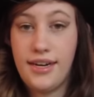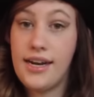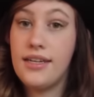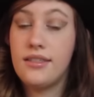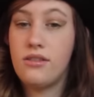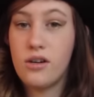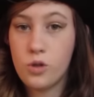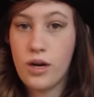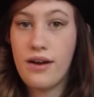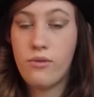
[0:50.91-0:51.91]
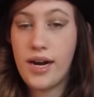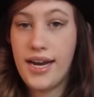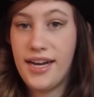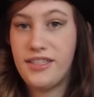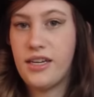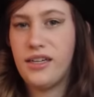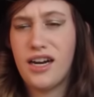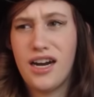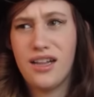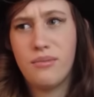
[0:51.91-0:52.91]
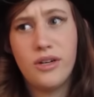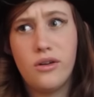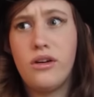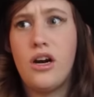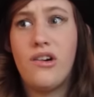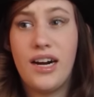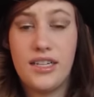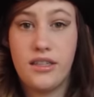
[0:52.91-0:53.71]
it has a long driveway, it's in kind of the middle of nowhere,